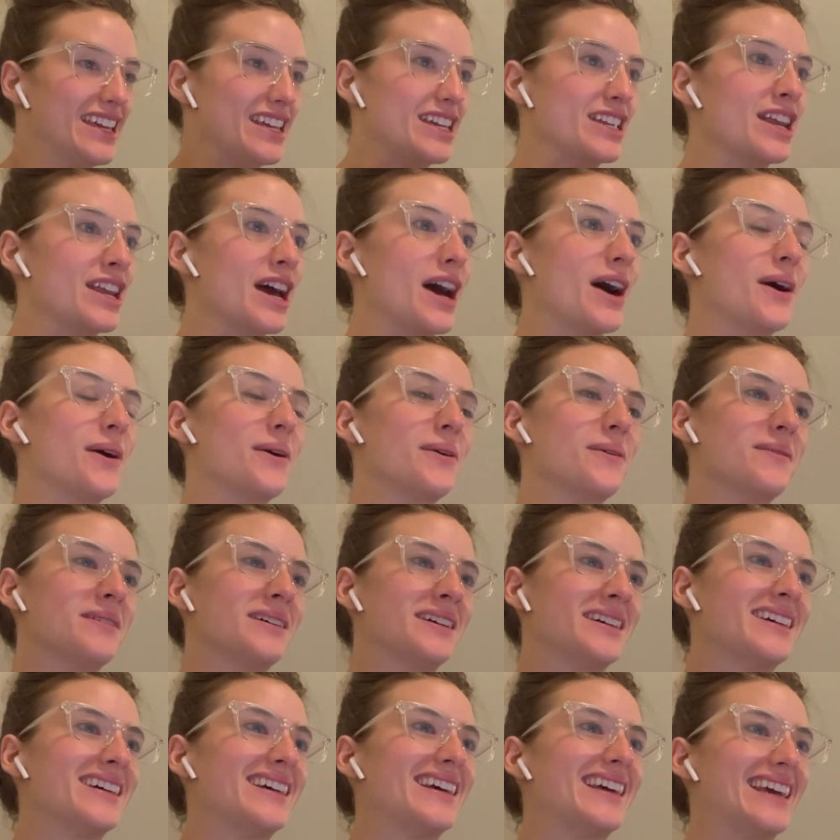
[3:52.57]
literally
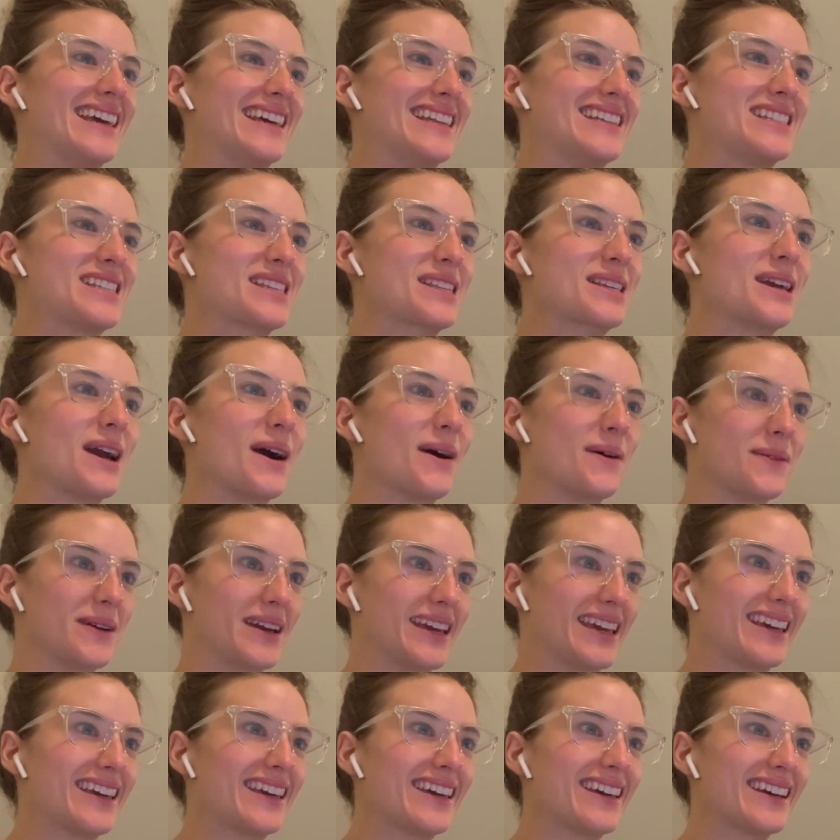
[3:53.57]
right after my workout, I
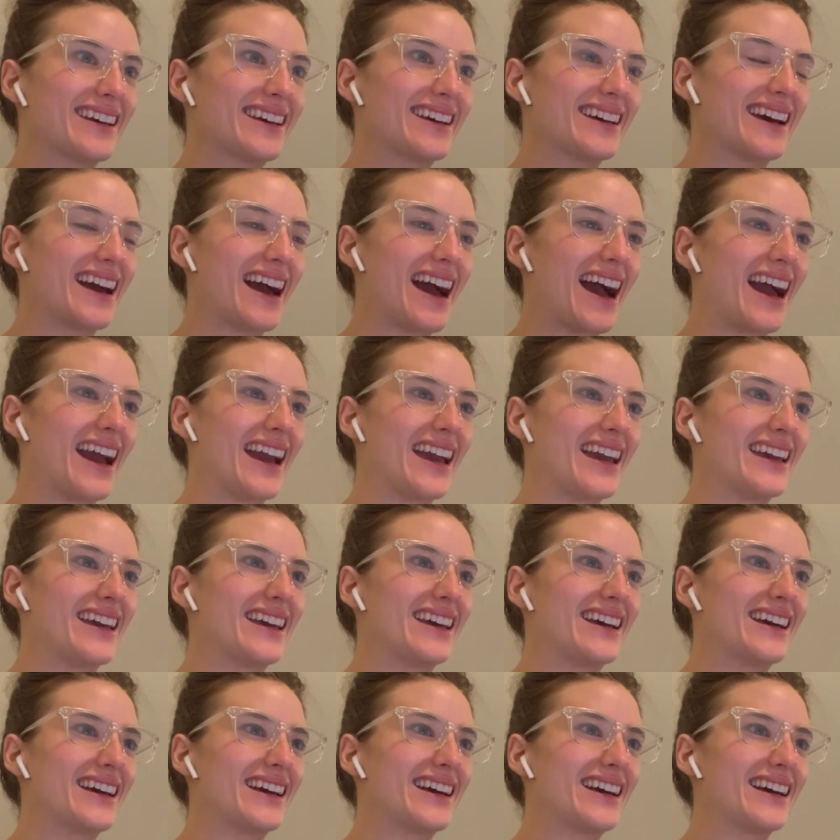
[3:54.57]
had a
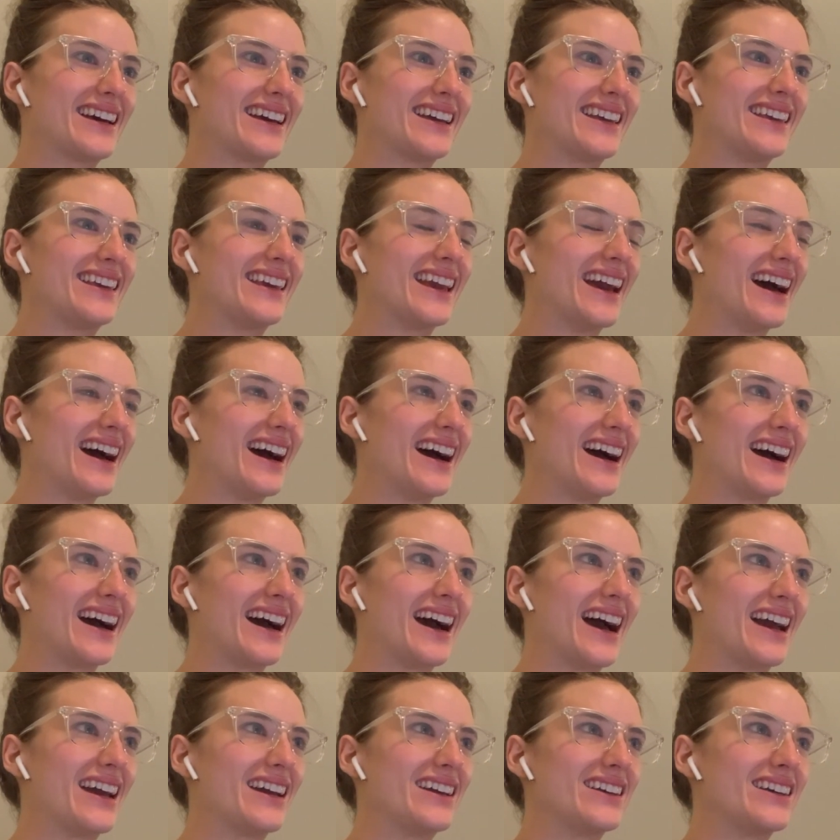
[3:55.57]
meeting with an
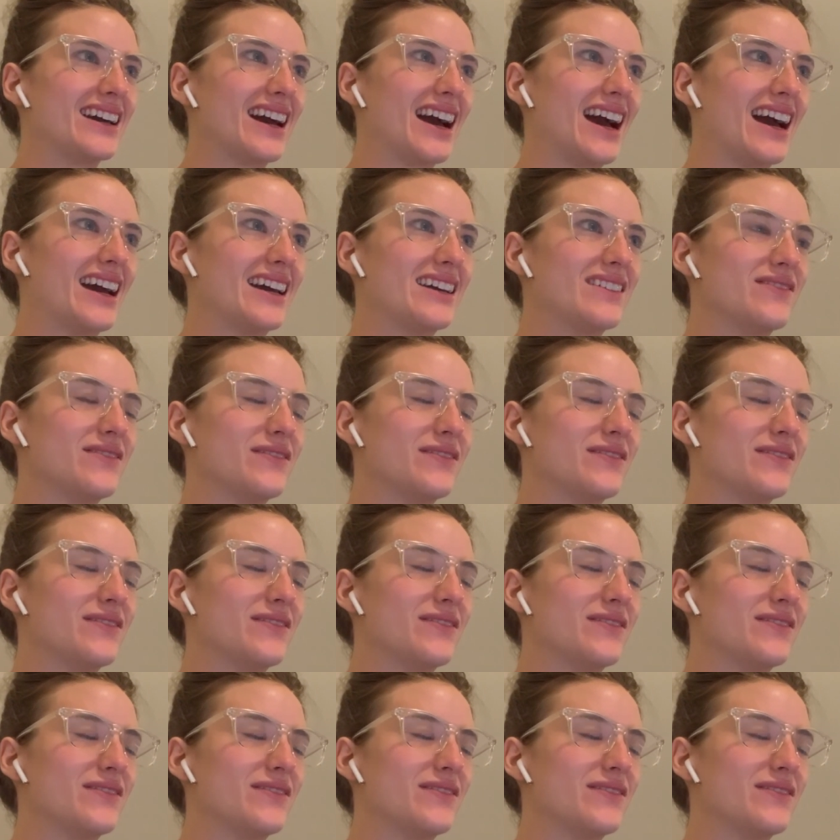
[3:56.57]
organization leader